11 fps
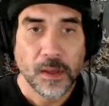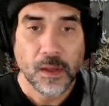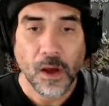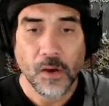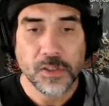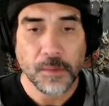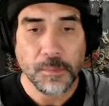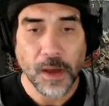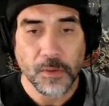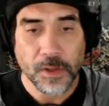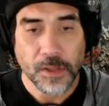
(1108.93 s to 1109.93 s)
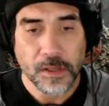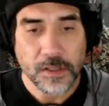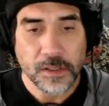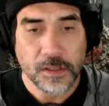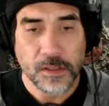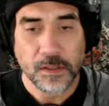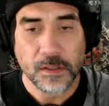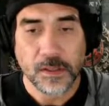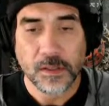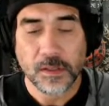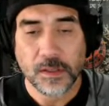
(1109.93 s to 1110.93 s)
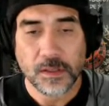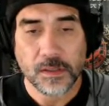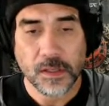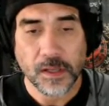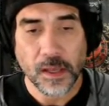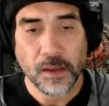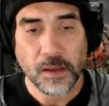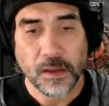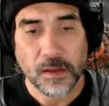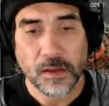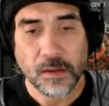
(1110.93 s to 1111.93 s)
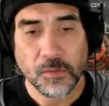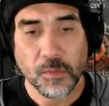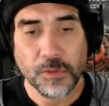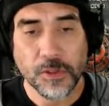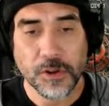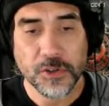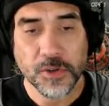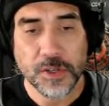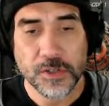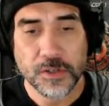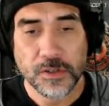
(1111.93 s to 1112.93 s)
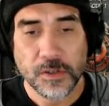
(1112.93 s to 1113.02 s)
I was going to buy one of these today, 32-inch.